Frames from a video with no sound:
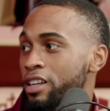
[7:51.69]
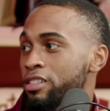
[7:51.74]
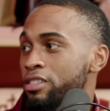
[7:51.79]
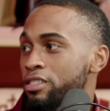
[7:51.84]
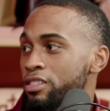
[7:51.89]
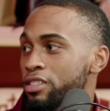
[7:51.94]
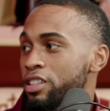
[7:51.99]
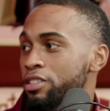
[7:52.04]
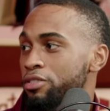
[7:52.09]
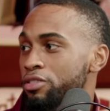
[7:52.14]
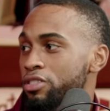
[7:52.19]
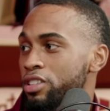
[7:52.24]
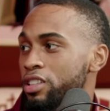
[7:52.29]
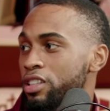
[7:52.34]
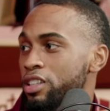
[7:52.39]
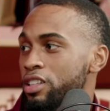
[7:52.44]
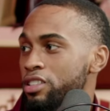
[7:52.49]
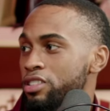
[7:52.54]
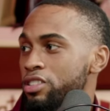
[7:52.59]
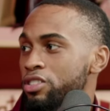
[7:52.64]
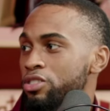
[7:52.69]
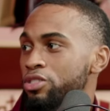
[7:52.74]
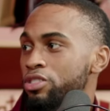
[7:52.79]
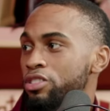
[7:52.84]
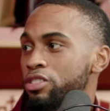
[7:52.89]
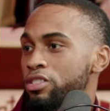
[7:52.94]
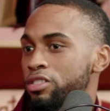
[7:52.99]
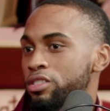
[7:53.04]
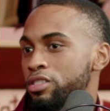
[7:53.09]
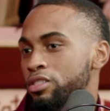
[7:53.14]
of different things in
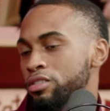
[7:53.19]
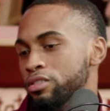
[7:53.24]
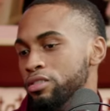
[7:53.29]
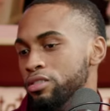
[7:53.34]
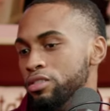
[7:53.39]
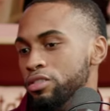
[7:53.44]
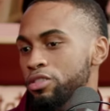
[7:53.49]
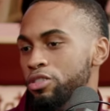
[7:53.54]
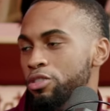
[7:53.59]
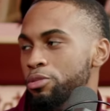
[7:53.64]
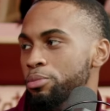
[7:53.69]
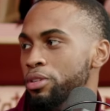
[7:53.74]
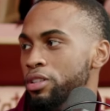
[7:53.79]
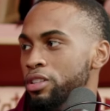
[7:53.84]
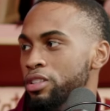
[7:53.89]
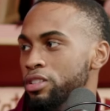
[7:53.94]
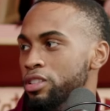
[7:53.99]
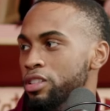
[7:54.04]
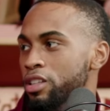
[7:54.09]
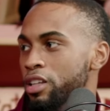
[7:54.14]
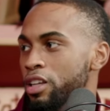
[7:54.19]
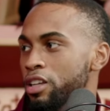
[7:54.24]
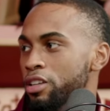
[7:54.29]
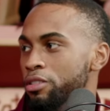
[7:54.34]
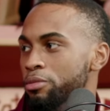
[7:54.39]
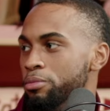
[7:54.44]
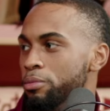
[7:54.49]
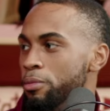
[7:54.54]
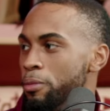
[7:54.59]
order to, you know, bring it to the game.